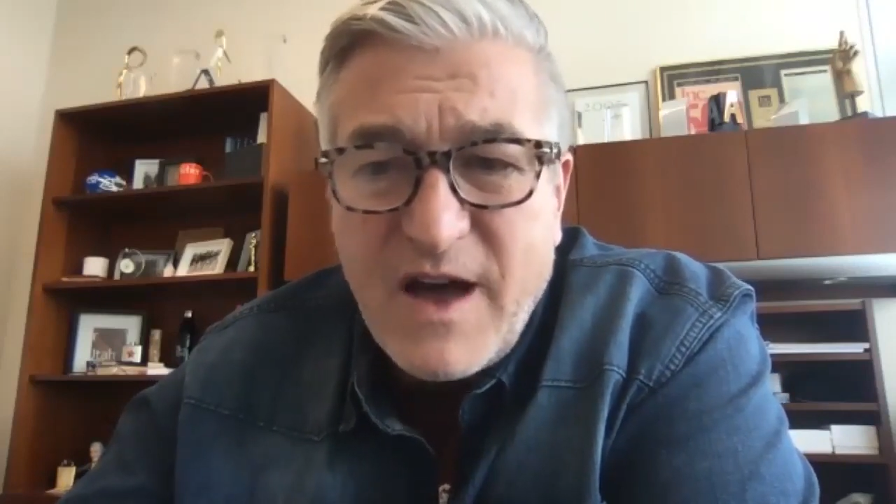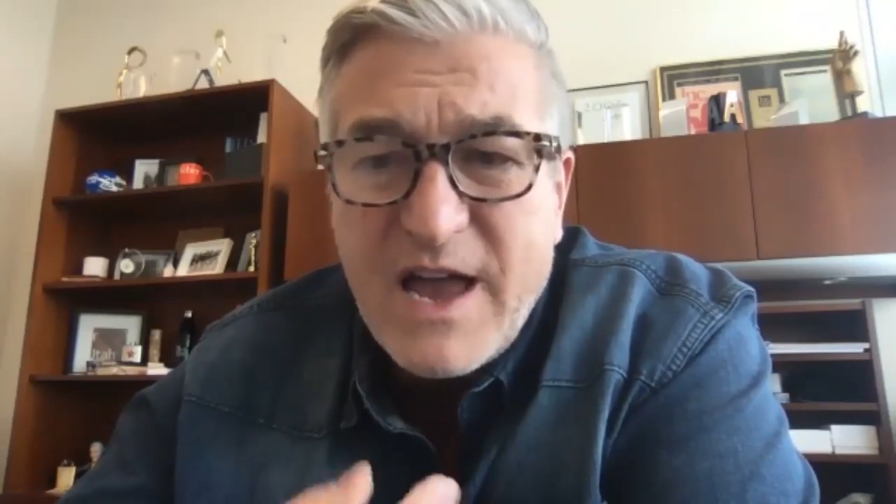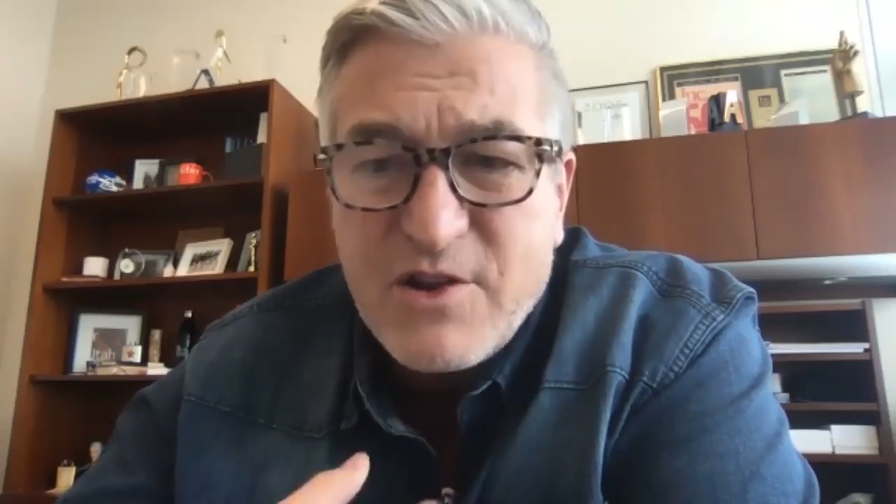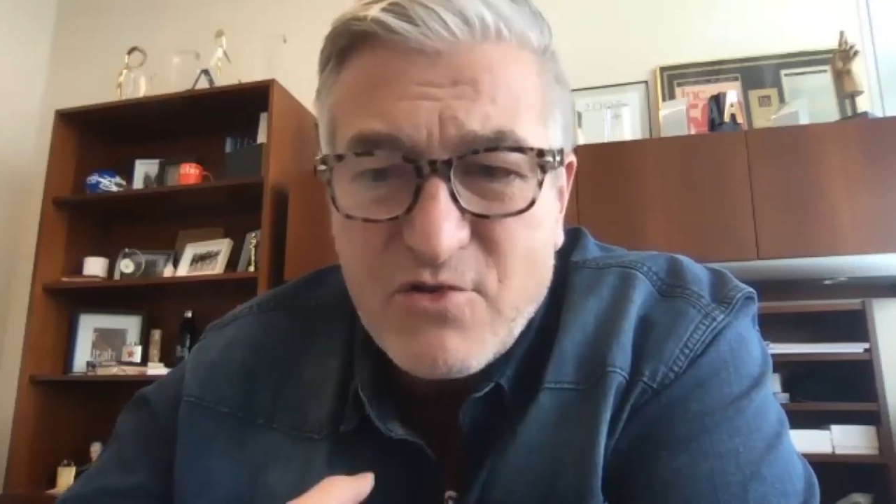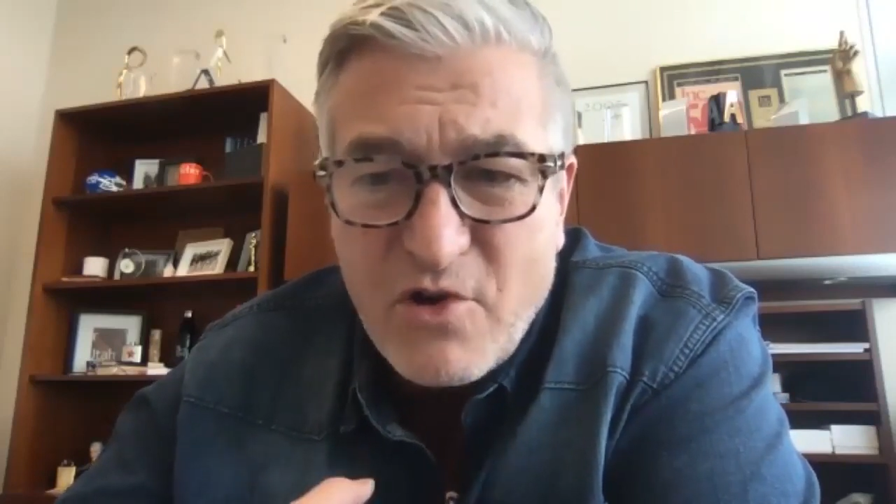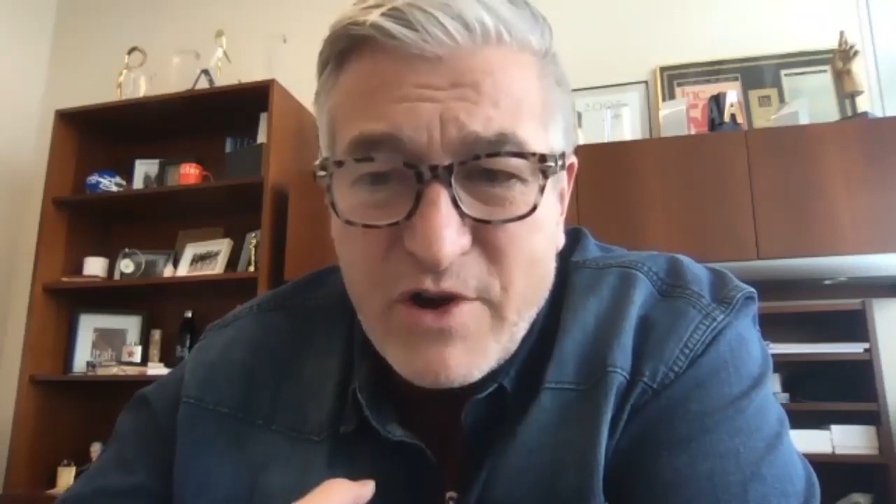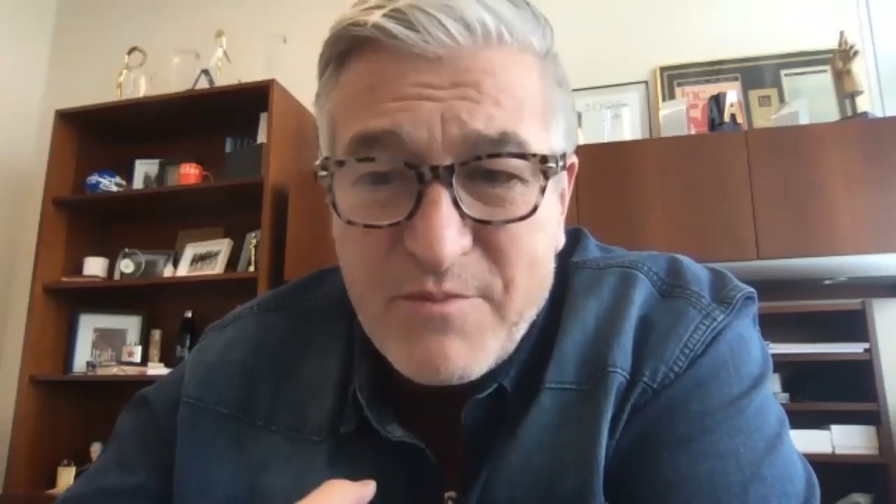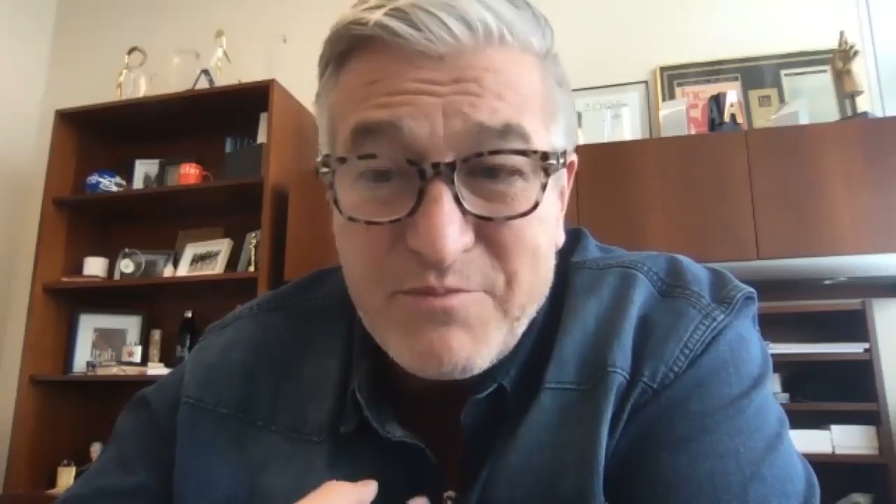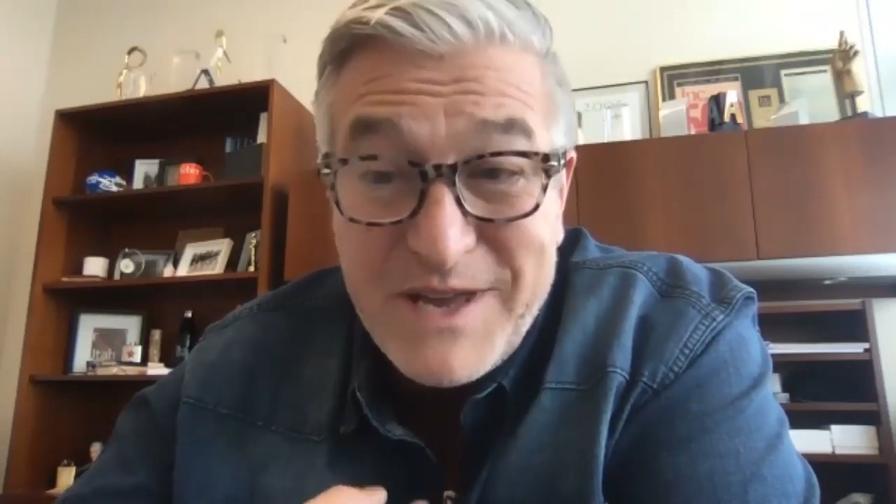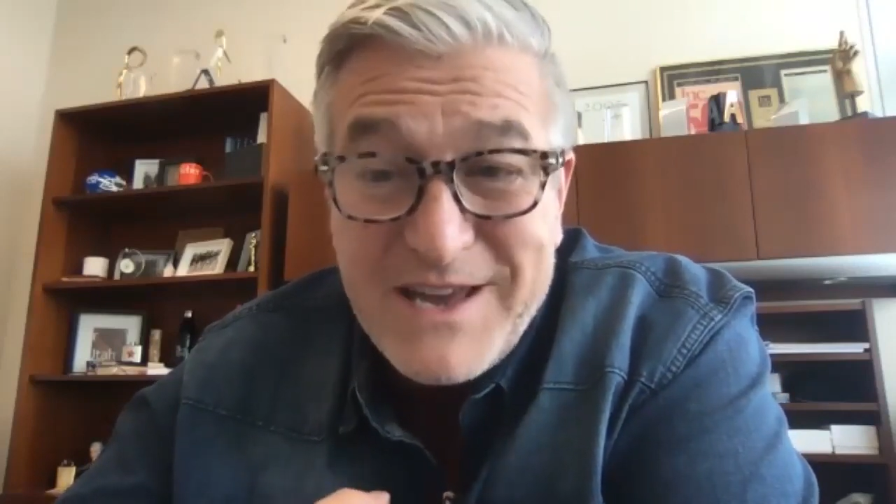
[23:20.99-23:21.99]
I had grown
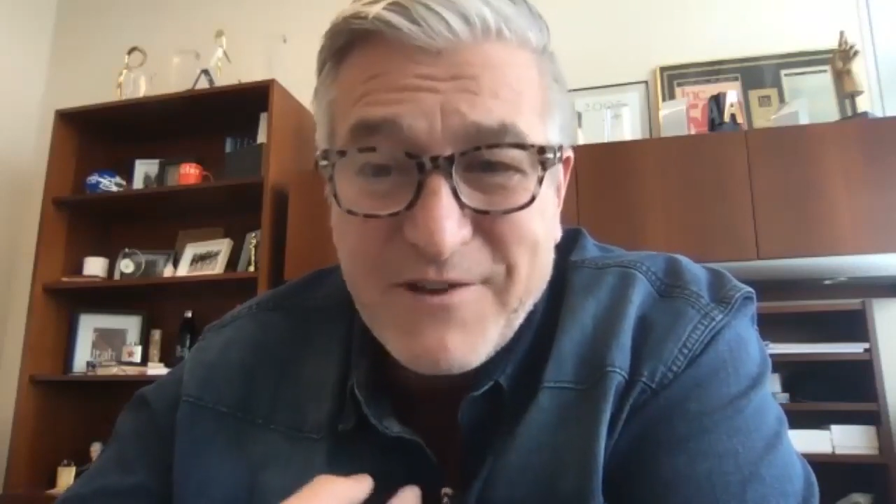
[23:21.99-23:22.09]
up being